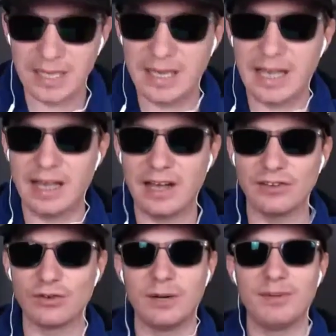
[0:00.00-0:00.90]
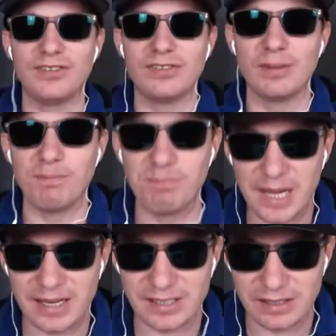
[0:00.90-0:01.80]
gay ice cream is the
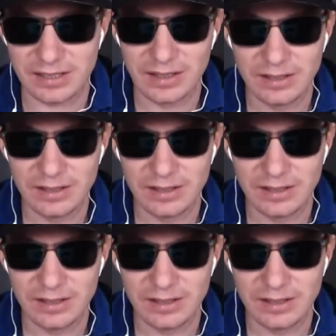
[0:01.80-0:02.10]
best.